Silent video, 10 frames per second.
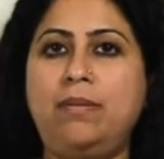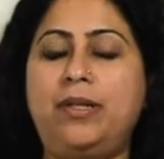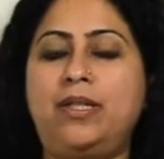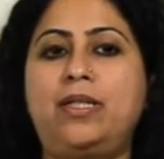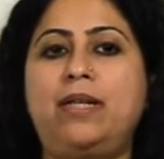
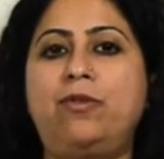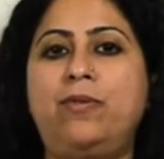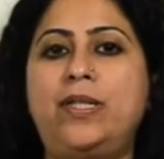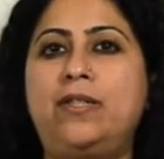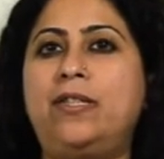because I've
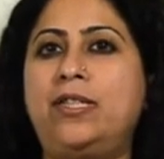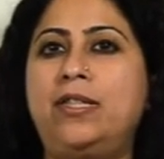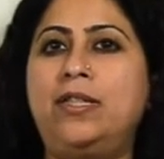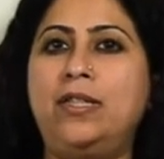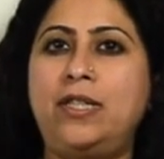always
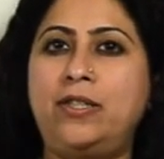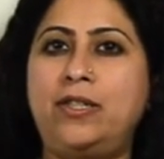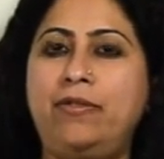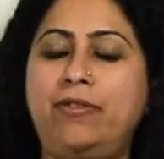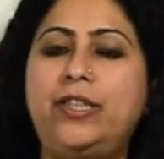written
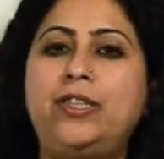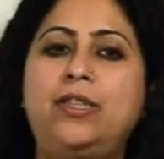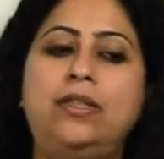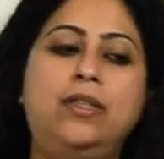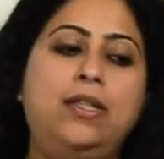literary
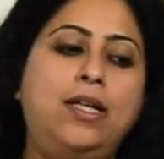fiction.